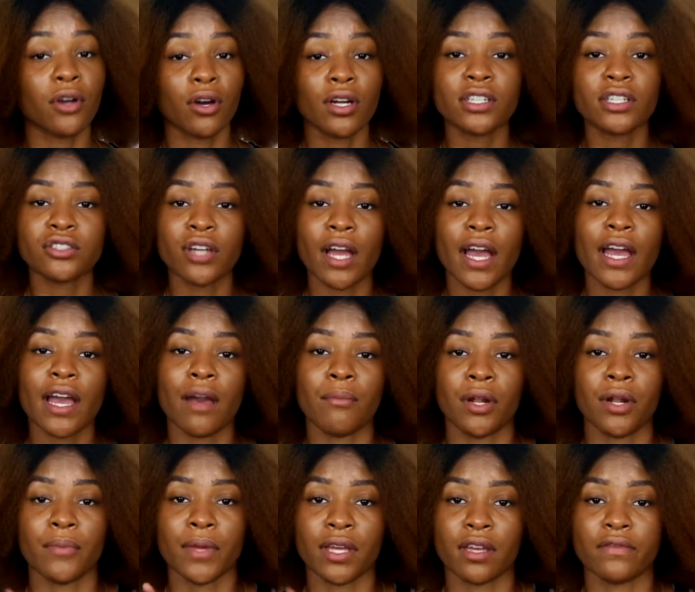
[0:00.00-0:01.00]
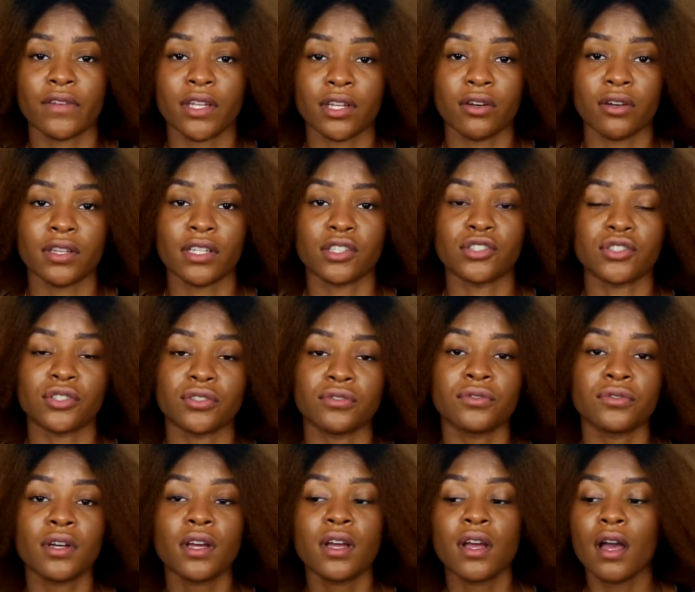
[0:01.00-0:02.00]
going to try, I'm going to make a video on this
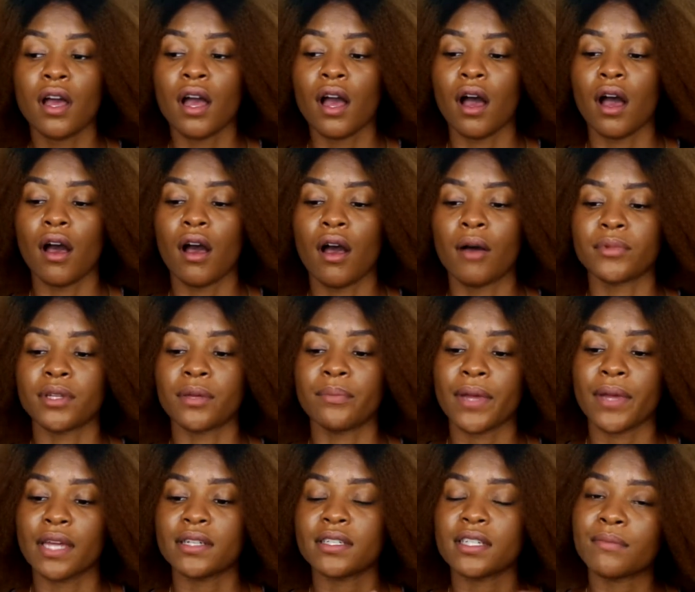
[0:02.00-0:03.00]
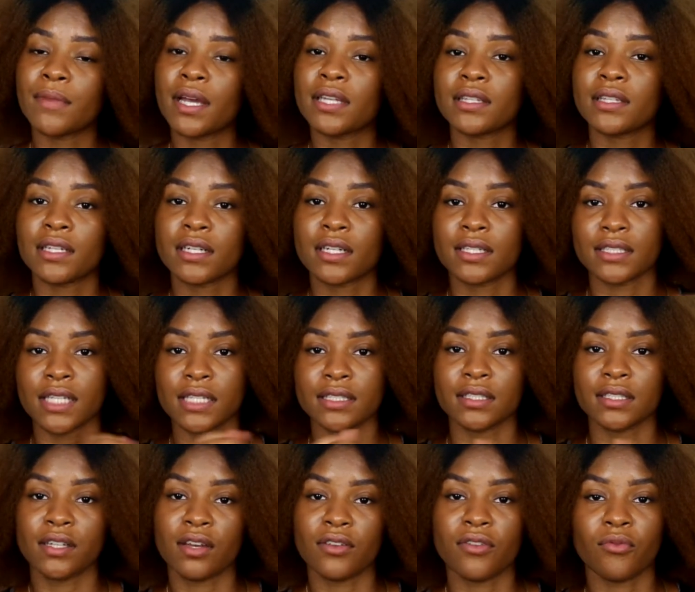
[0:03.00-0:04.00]
too. Um, the banding method, because that's
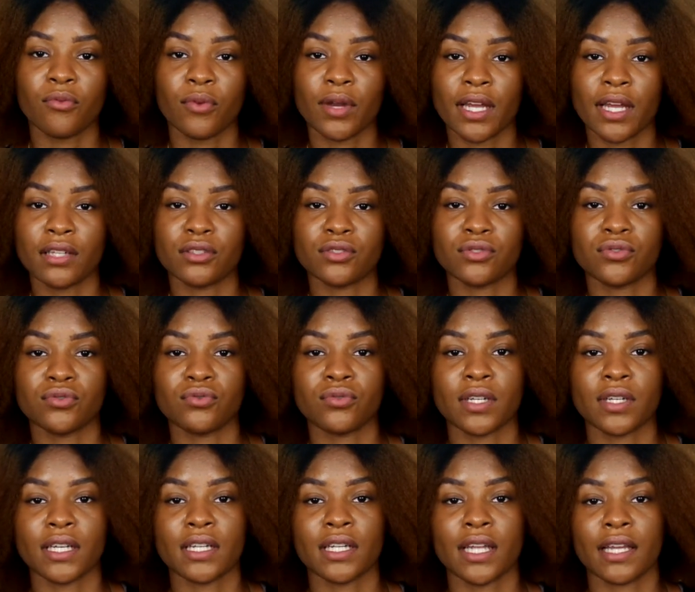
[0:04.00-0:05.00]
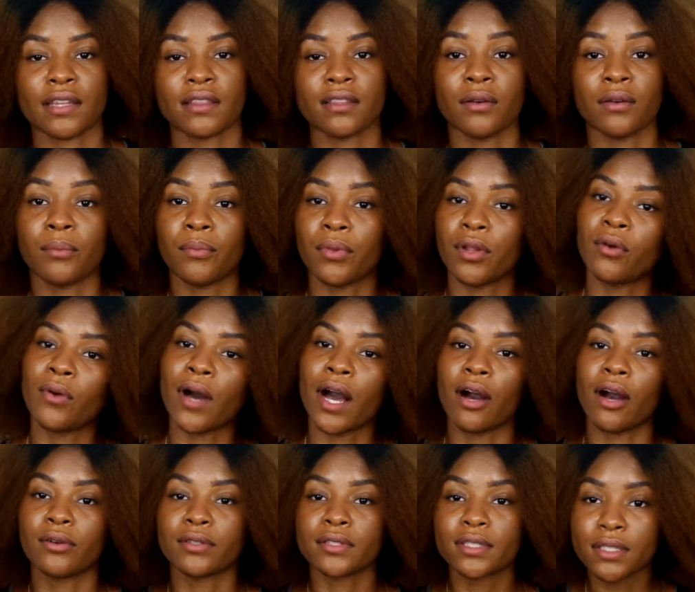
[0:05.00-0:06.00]
another way to get like the
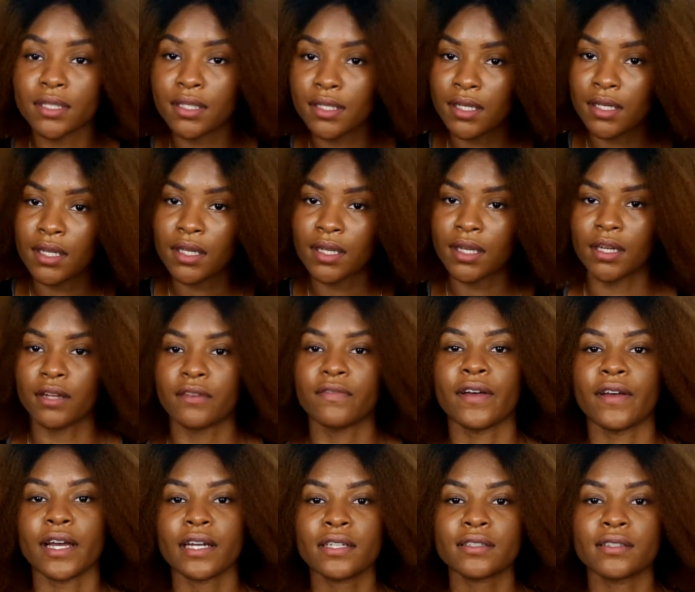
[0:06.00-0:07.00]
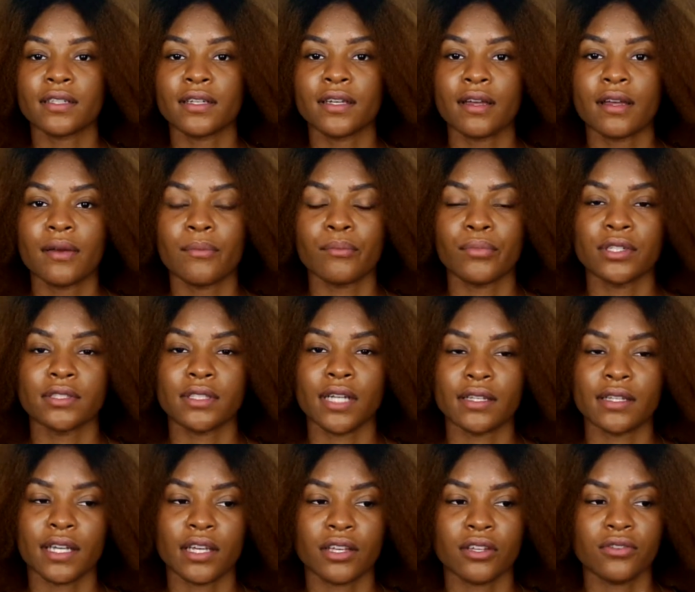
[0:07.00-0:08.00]
blowout effect. But
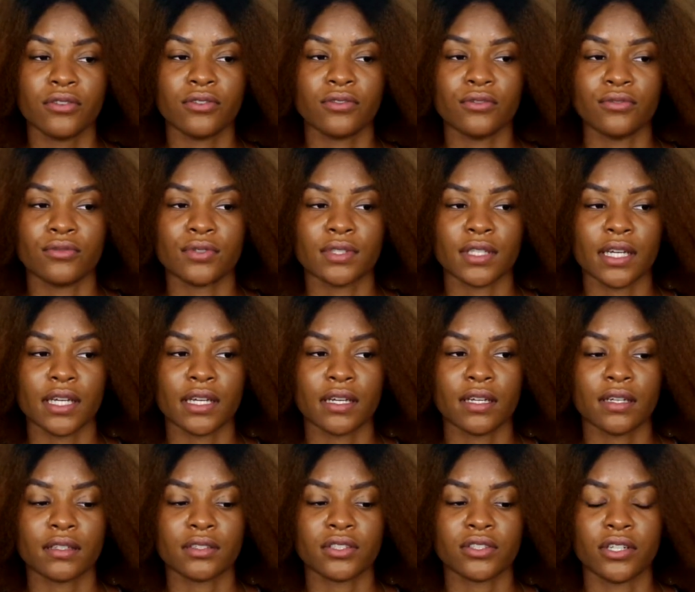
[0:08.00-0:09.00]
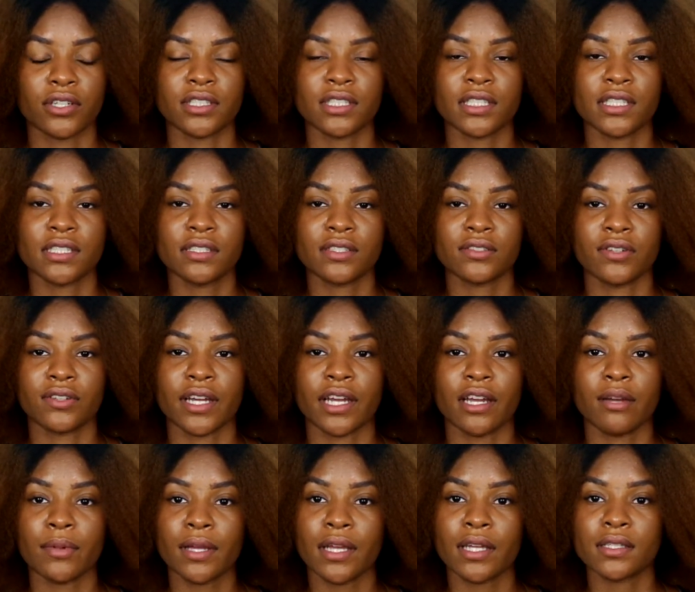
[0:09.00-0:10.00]
I think you use like scrunchies or
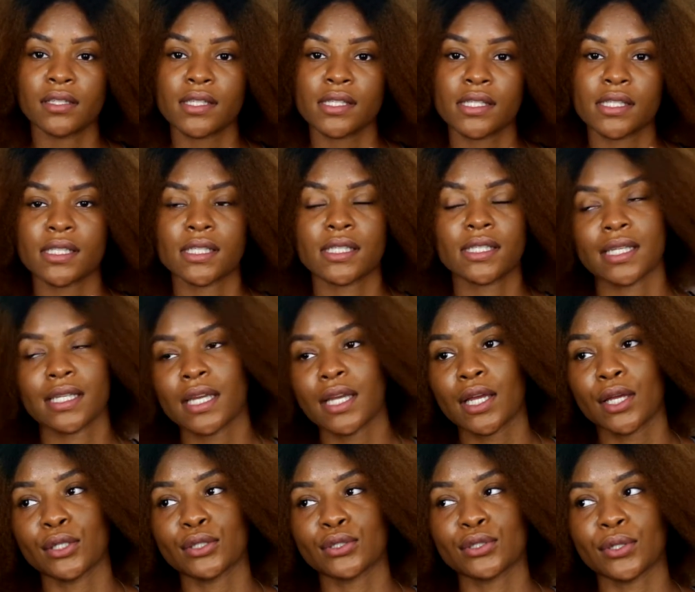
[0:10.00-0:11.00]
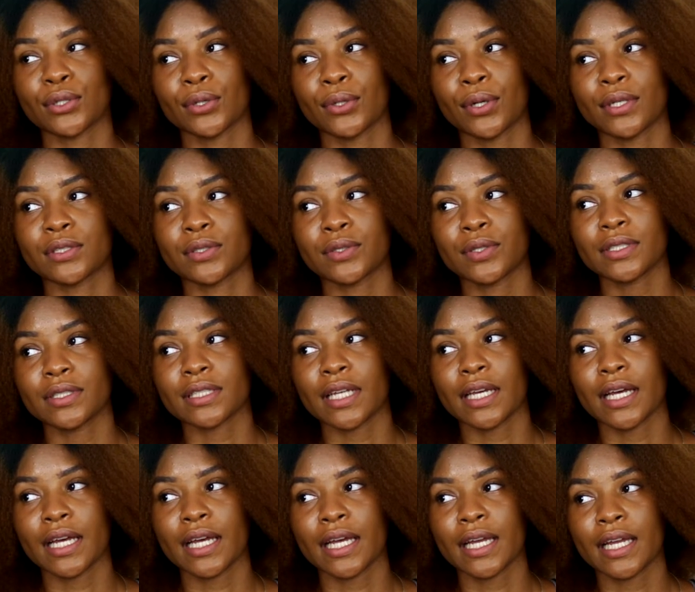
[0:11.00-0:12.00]
hairbands. So as soon as
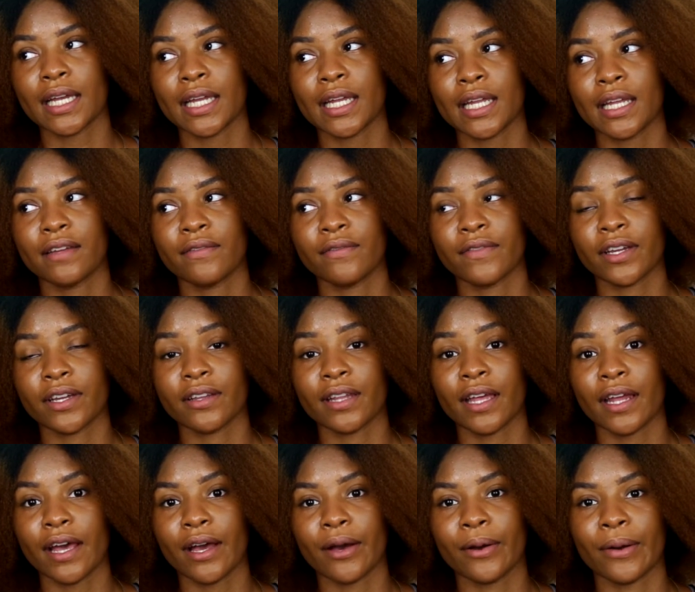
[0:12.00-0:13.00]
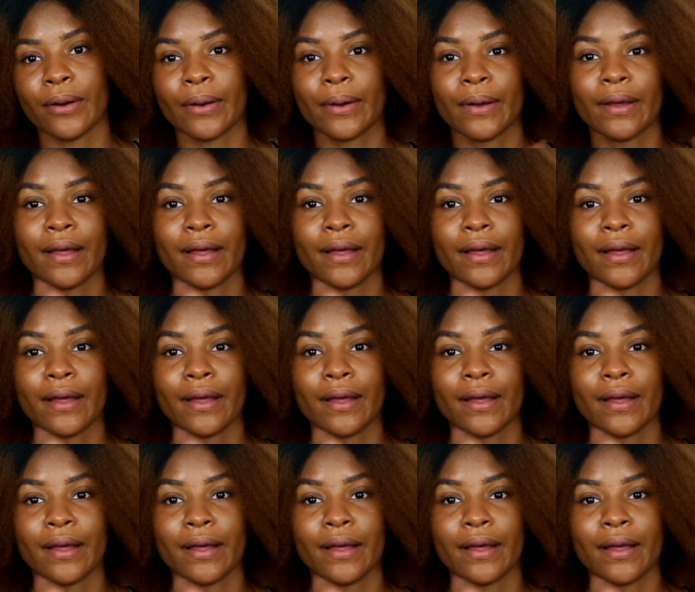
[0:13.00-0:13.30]
I figure that out,